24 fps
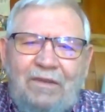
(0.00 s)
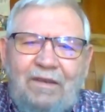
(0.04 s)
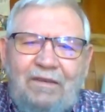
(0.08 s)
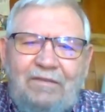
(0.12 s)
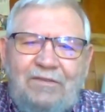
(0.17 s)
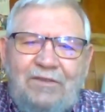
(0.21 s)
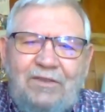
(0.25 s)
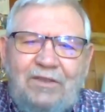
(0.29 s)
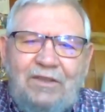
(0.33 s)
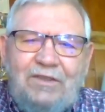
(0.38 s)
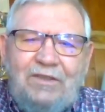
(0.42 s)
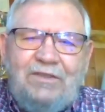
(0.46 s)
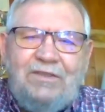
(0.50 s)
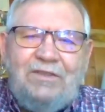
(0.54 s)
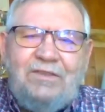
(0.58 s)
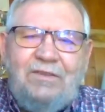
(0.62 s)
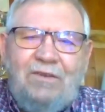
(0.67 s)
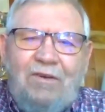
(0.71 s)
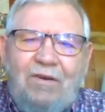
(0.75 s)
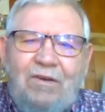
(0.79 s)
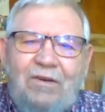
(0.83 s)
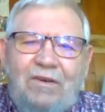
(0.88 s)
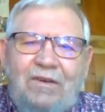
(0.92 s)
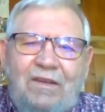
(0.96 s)
just
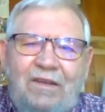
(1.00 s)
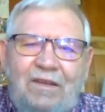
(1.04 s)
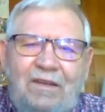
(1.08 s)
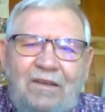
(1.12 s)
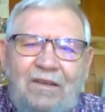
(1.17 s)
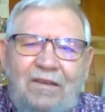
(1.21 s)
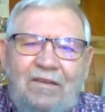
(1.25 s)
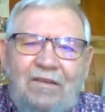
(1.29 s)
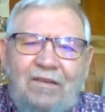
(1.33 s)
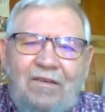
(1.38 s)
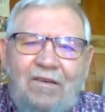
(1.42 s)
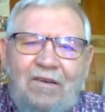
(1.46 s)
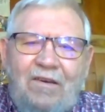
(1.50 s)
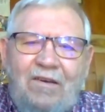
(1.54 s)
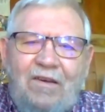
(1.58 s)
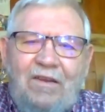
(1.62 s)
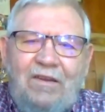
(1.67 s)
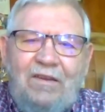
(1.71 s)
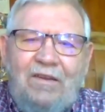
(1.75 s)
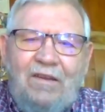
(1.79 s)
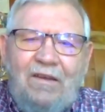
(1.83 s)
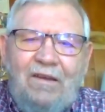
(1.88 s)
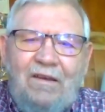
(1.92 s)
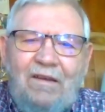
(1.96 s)
started
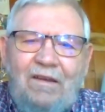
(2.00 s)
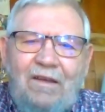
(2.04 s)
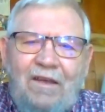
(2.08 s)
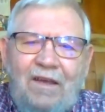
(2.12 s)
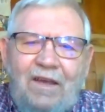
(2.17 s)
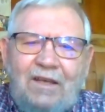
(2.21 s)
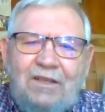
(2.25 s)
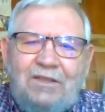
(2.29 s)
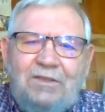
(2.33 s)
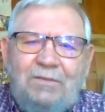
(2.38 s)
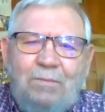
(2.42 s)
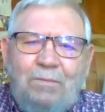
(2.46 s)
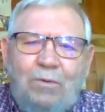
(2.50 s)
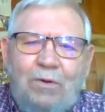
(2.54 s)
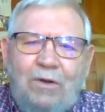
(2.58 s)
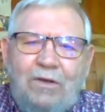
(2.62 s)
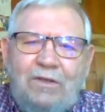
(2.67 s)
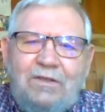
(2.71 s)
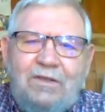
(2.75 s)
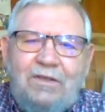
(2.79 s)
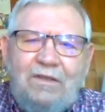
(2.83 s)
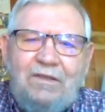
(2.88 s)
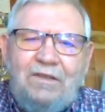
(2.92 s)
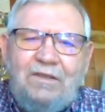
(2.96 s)
on
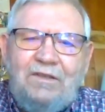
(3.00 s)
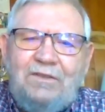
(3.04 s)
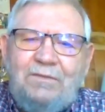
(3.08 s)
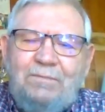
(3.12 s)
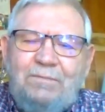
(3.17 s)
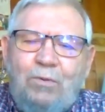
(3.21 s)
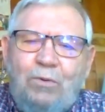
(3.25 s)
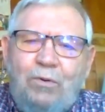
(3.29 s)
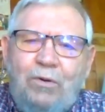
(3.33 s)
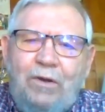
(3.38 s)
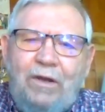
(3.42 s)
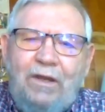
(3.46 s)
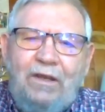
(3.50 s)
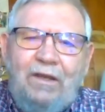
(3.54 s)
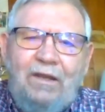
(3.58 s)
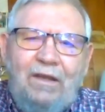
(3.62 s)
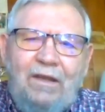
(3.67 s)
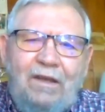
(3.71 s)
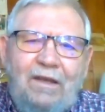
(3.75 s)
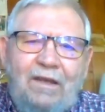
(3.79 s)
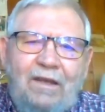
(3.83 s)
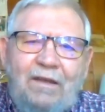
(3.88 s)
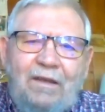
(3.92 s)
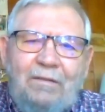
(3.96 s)
exports at this point.
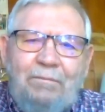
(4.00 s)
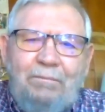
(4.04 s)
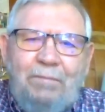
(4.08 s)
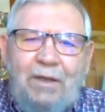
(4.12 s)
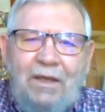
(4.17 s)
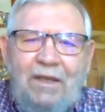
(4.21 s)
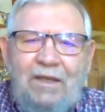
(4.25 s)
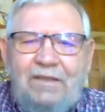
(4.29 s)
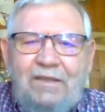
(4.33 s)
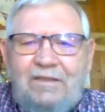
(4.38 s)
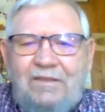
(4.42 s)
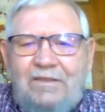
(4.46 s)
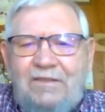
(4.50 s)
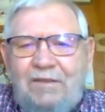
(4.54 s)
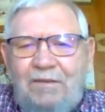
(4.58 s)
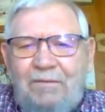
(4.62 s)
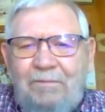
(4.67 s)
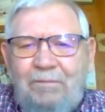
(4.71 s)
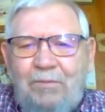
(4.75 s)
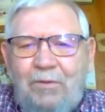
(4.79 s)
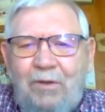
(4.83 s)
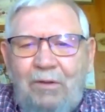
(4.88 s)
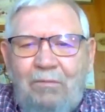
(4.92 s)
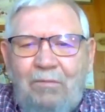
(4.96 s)
Beans are
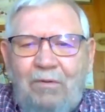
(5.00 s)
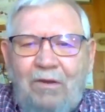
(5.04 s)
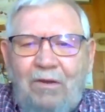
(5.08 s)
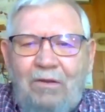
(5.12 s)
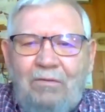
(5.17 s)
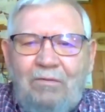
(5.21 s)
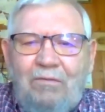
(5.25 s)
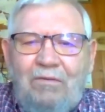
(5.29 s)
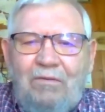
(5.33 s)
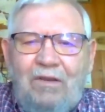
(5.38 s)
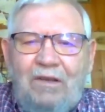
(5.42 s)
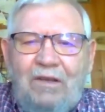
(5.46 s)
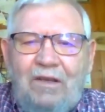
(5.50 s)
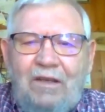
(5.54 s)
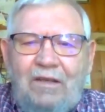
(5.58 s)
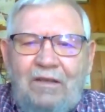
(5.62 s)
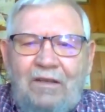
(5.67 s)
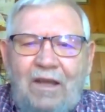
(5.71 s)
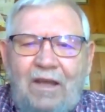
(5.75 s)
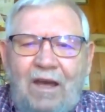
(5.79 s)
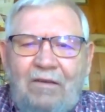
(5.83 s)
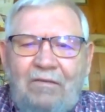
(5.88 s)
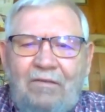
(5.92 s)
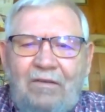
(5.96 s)
pretty well running
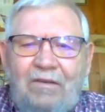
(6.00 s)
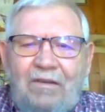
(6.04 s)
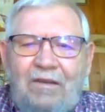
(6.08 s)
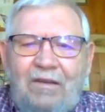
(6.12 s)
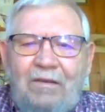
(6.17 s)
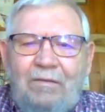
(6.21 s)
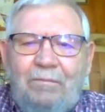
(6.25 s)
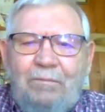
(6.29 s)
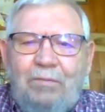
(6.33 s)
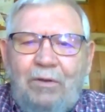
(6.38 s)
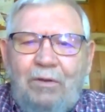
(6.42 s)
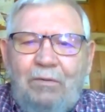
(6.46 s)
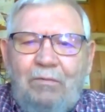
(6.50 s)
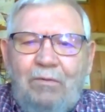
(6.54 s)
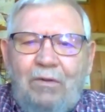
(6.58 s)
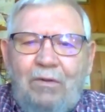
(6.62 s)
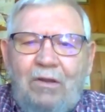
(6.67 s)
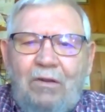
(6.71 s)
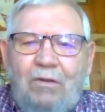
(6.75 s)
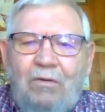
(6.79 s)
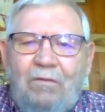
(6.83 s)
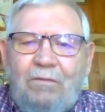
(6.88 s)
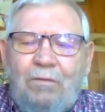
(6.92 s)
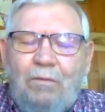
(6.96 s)
down, pretty well
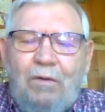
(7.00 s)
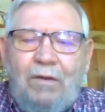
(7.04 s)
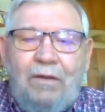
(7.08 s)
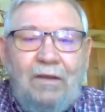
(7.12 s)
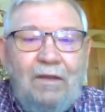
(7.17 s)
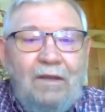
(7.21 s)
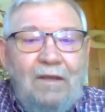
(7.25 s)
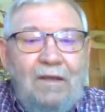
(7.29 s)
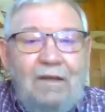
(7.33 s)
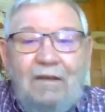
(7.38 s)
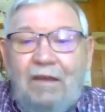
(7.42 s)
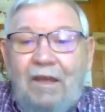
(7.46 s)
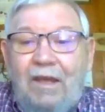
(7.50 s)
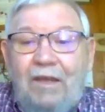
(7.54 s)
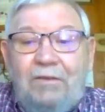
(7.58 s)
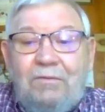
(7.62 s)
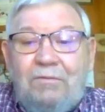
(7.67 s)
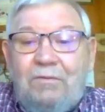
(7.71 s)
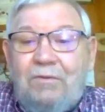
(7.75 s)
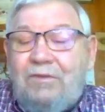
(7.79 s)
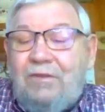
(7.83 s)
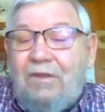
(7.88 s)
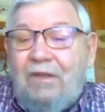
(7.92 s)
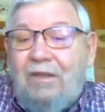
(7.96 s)
over with.
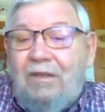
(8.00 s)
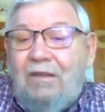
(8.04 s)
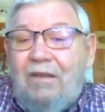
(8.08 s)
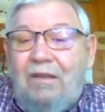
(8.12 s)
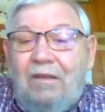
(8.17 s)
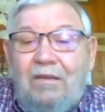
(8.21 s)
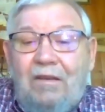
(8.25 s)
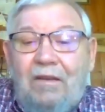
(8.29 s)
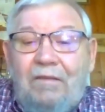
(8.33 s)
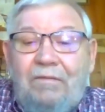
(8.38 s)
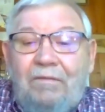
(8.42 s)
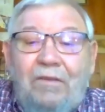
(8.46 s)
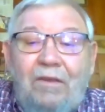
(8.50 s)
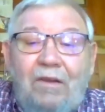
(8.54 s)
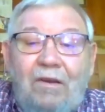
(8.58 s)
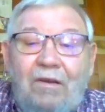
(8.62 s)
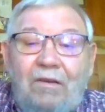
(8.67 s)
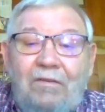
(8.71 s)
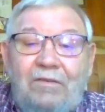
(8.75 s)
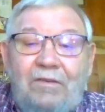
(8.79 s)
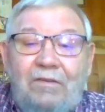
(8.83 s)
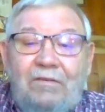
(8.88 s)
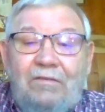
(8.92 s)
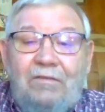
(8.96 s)
Interestingly enough, the
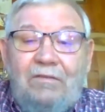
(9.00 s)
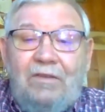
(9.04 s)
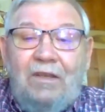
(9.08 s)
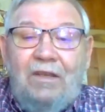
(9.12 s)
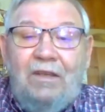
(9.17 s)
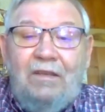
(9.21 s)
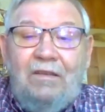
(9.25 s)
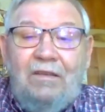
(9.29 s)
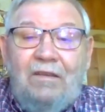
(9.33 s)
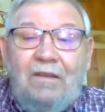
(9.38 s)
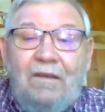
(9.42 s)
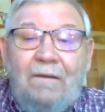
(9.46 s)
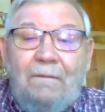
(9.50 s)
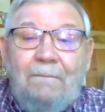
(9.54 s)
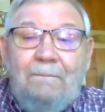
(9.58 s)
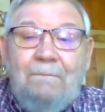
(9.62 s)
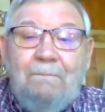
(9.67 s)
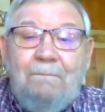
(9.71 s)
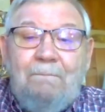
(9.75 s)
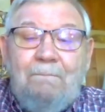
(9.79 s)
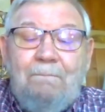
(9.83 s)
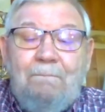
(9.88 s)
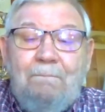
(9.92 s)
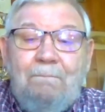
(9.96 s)
Argentine
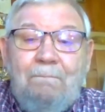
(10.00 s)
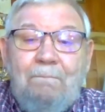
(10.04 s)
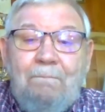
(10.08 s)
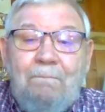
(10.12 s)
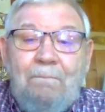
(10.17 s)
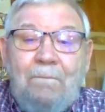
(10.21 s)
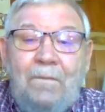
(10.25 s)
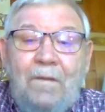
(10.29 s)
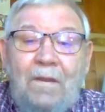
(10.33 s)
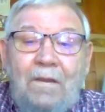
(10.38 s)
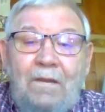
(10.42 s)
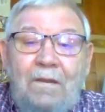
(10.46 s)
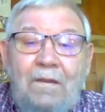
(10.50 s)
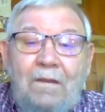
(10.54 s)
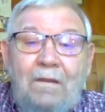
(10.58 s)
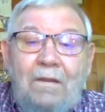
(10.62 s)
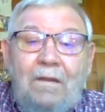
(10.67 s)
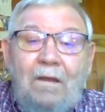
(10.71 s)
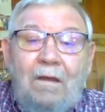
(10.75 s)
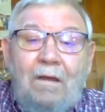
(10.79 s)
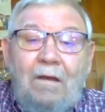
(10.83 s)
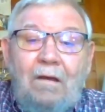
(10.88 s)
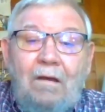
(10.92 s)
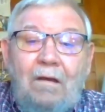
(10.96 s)

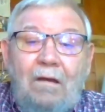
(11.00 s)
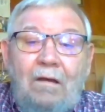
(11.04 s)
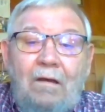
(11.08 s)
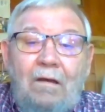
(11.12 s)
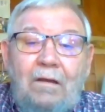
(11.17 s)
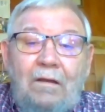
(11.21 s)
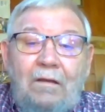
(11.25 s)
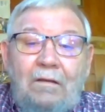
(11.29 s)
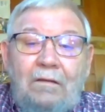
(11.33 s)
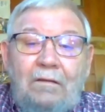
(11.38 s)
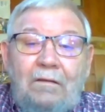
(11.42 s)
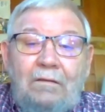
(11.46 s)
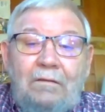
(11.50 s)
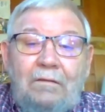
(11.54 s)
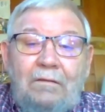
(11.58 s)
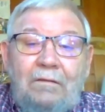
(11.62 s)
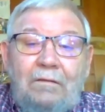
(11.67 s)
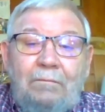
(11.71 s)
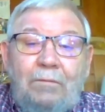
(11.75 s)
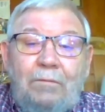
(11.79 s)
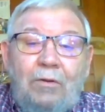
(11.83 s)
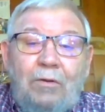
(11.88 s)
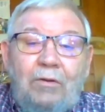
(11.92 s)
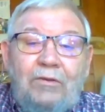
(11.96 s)

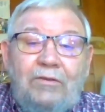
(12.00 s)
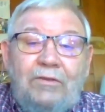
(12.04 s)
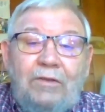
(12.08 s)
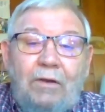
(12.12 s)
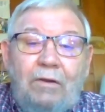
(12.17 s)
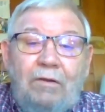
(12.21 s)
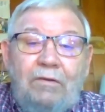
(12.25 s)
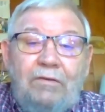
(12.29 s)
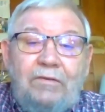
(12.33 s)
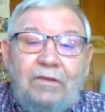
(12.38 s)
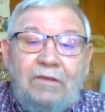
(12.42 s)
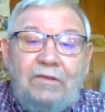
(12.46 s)
Buenos Aires